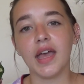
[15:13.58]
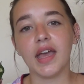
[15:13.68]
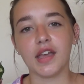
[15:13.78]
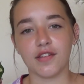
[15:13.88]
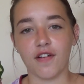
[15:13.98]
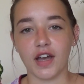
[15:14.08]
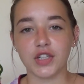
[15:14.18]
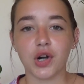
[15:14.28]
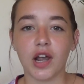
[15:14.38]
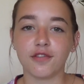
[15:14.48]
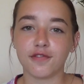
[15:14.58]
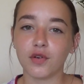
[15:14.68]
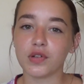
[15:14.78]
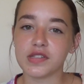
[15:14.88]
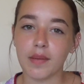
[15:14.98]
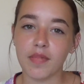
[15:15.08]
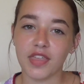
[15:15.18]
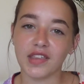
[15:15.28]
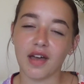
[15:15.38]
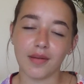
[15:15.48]
if I try and force
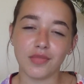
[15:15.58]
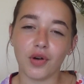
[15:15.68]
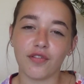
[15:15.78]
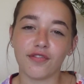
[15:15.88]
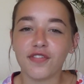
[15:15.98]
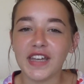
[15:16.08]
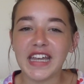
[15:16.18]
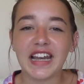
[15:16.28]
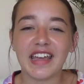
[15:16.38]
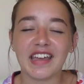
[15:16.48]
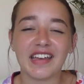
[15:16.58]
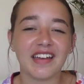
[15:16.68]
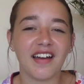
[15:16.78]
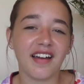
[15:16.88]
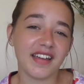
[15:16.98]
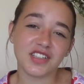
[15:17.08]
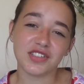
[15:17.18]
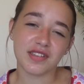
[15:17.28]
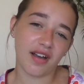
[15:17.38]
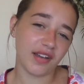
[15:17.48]
something that I'm not feeling, it
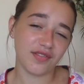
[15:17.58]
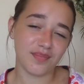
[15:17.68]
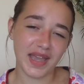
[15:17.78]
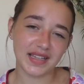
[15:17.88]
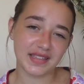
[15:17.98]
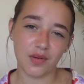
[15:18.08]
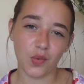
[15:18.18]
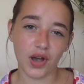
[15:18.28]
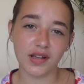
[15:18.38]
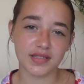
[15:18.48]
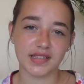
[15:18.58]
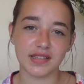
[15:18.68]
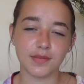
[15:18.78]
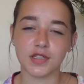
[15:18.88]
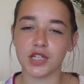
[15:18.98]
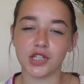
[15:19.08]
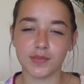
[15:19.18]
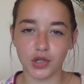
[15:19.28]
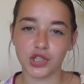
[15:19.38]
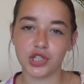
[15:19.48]
just kind of makes it worse. It seems to
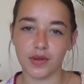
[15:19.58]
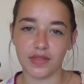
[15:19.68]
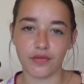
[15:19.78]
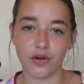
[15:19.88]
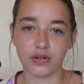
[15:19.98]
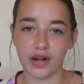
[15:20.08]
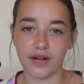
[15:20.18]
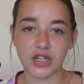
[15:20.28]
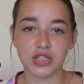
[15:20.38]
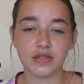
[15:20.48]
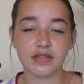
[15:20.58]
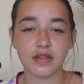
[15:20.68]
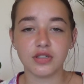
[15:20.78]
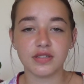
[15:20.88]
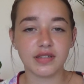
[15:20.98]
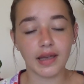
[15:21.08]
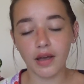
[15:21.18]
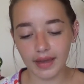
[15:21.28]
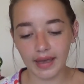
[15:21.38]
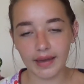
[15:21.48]
just push you in the wrong direction. So just say,
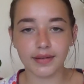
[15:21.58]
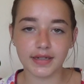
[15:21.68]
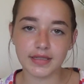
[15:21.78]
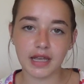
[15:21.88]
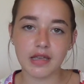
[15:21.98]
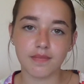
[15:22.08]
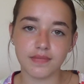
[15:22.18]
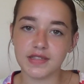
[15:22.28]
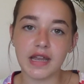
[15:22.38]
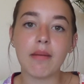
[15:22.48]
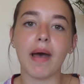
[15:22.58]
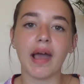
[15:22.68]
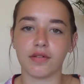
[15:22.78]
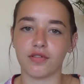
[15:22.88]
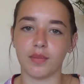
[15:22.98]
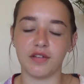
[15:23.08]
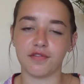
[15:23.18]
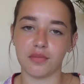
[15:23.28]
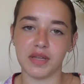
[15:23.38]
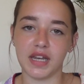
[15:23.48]
okay, I'm going to take a step back from it
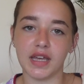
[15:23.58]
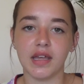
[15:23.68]
for a minute.